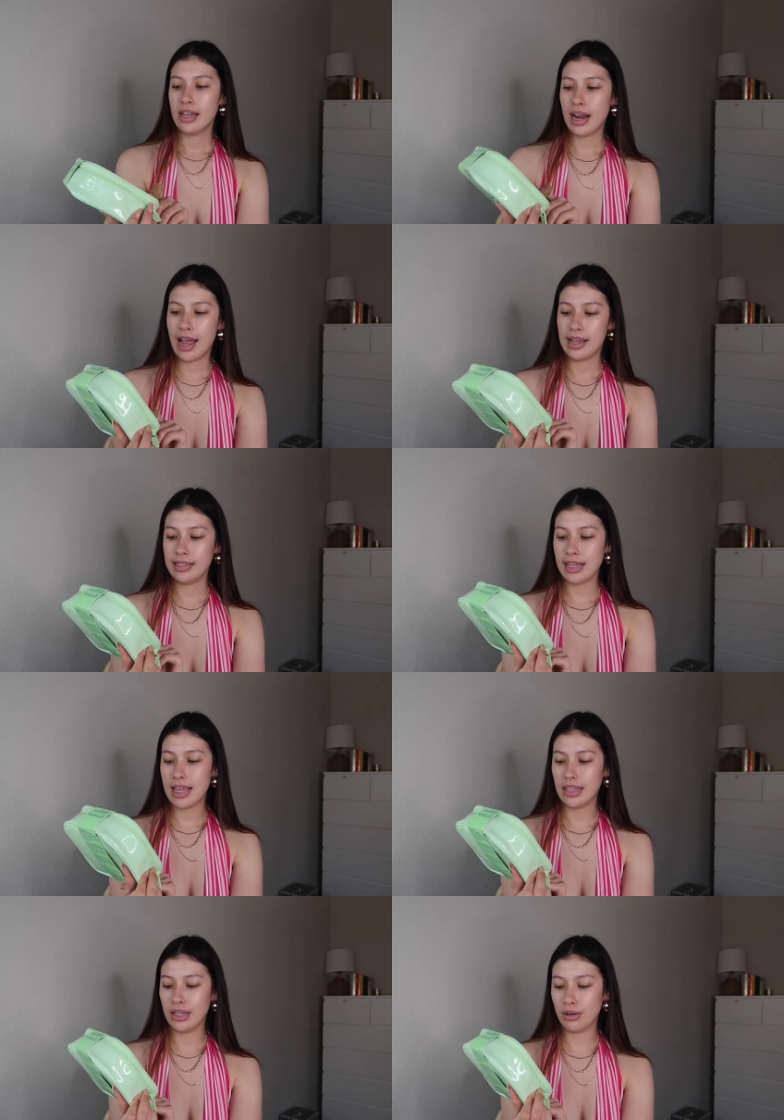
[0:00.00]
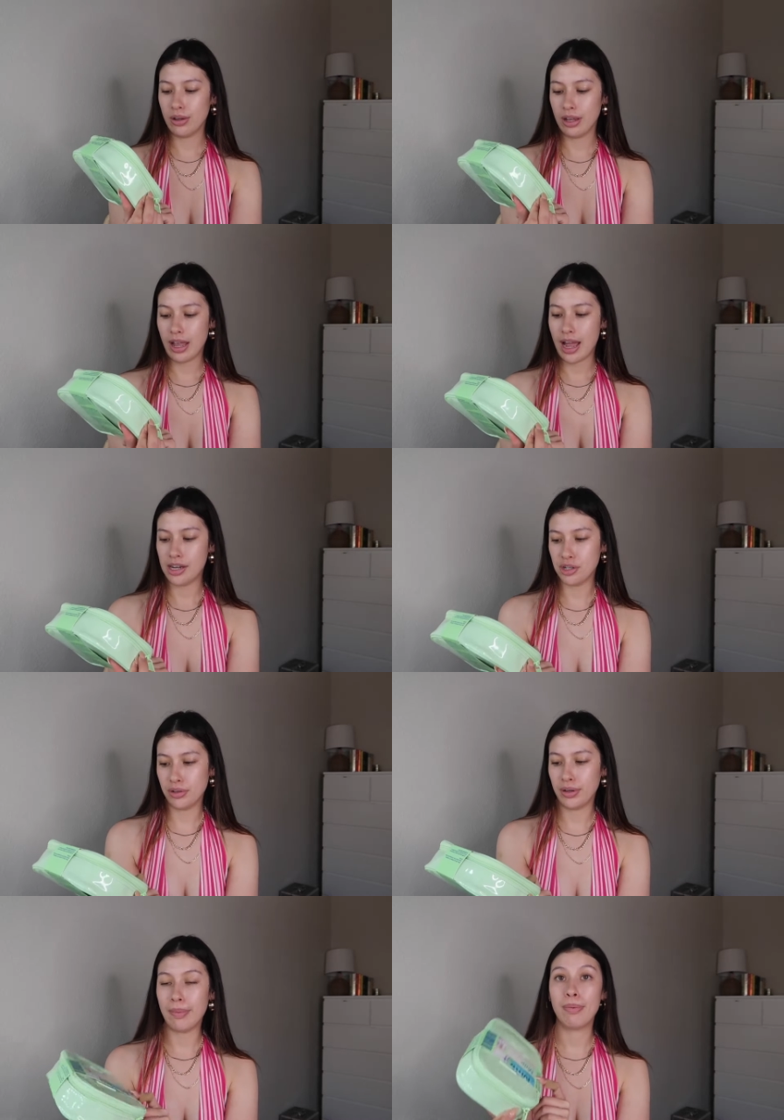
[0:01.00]
it has a little hydro
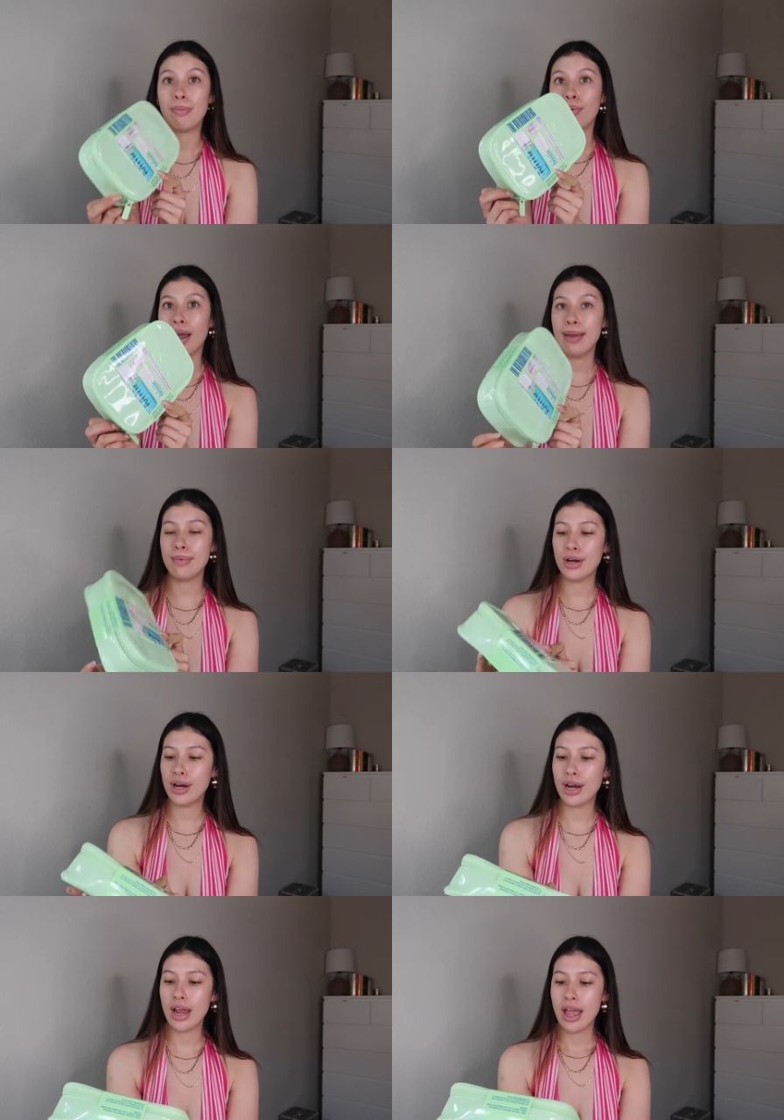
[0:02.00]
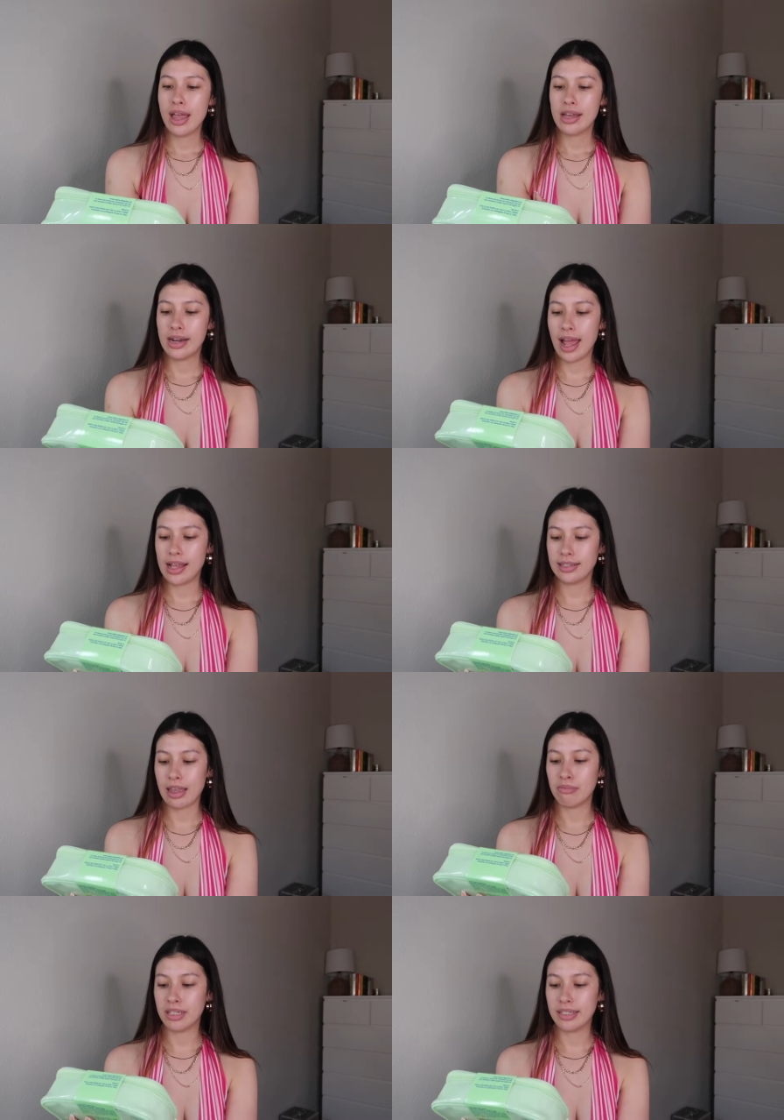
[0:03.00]
grip primer, it has
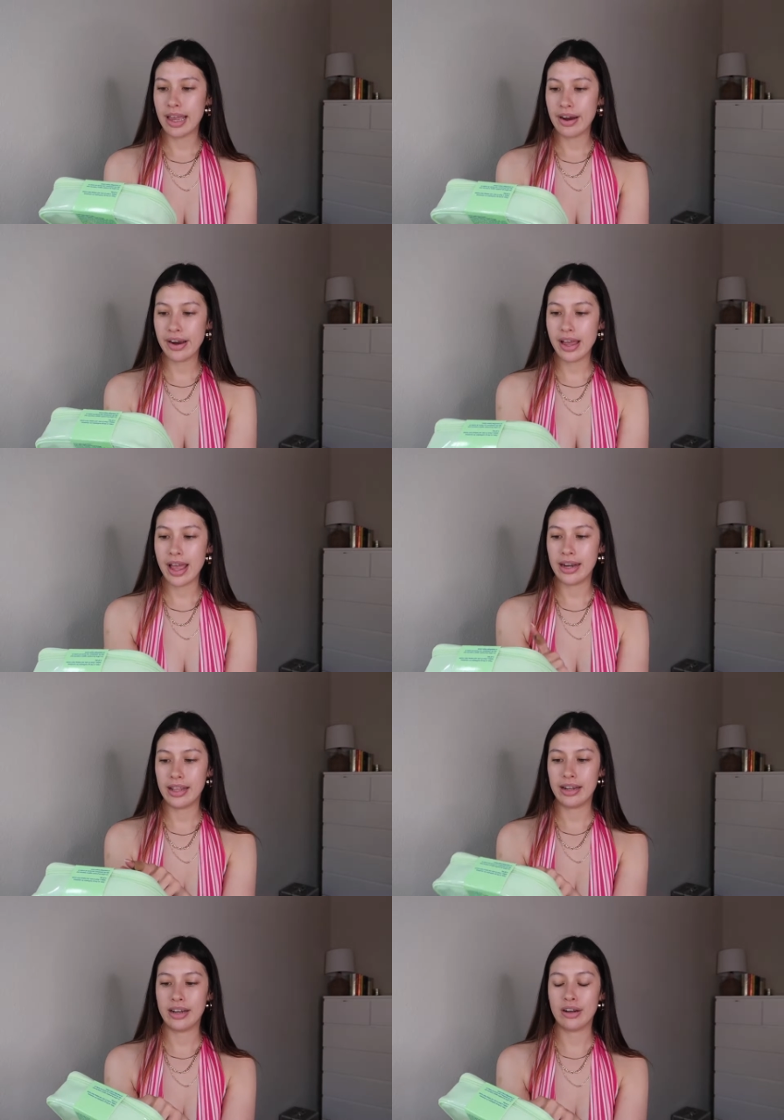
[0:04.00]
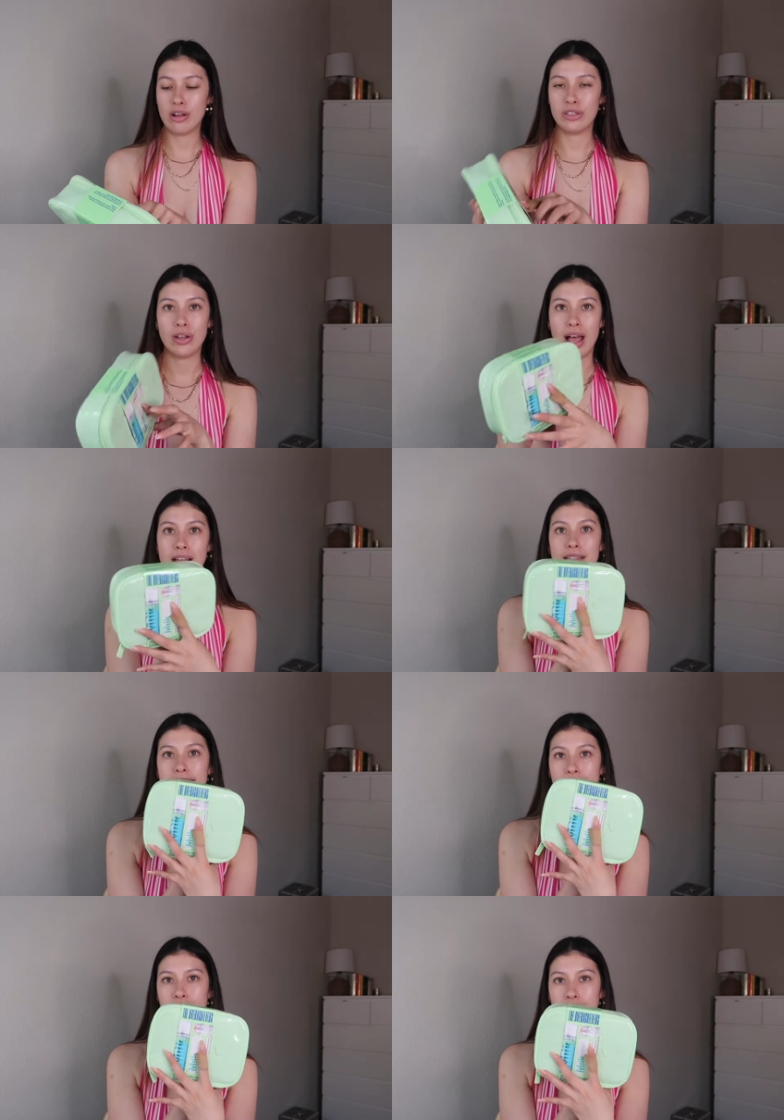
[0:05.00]
a mascara, and then it also has
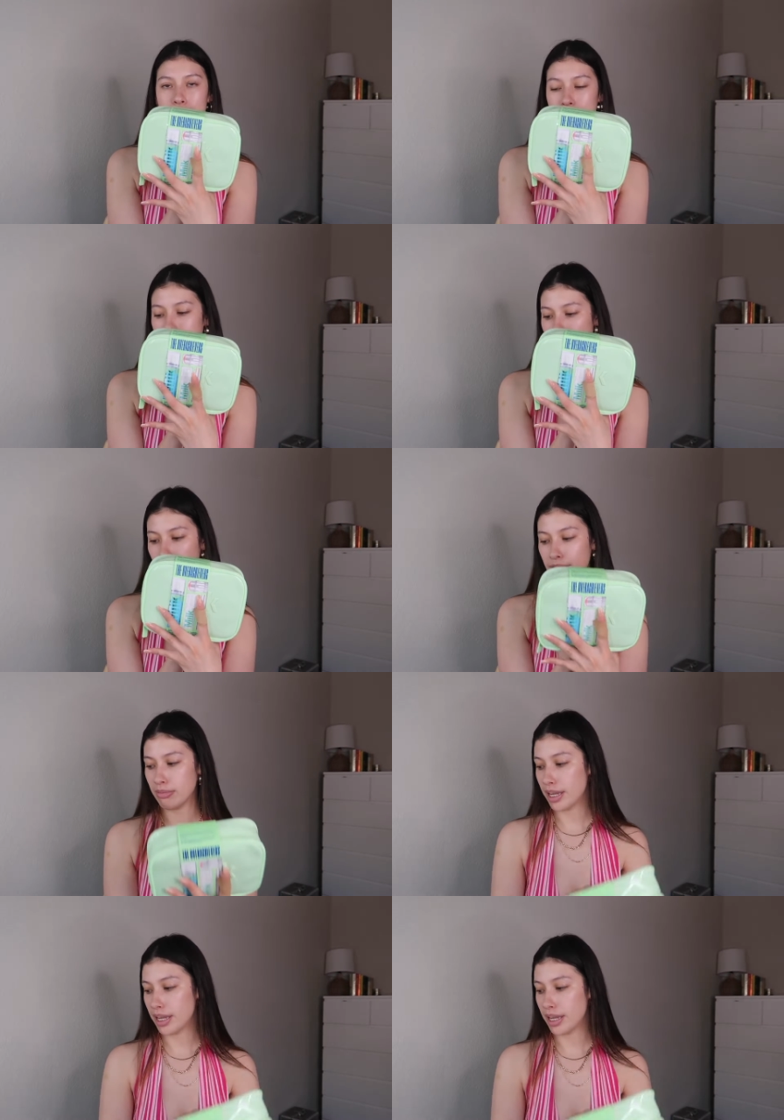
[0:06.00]
like that cream